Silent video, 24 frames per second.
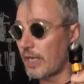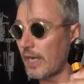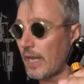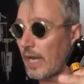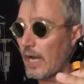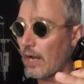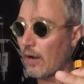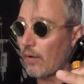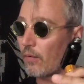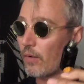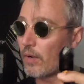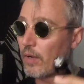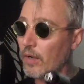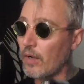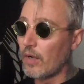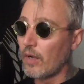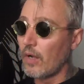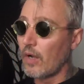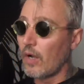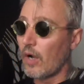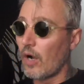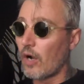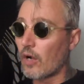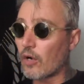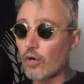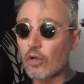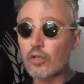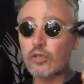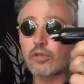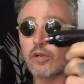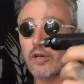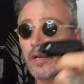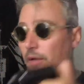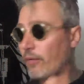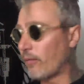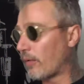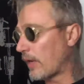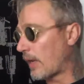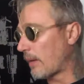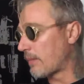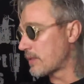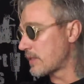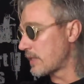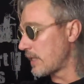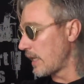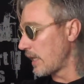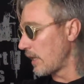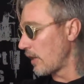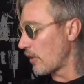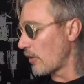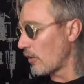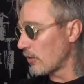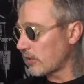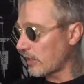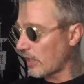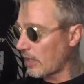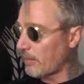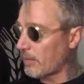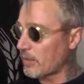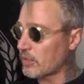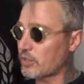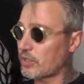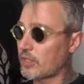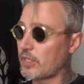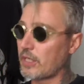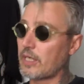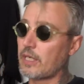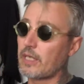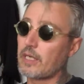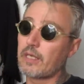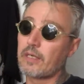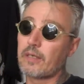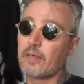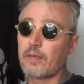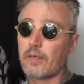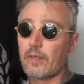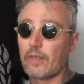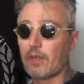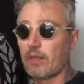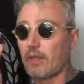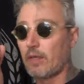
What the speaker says: Now, a rotary, when I'm saying a rotary machine,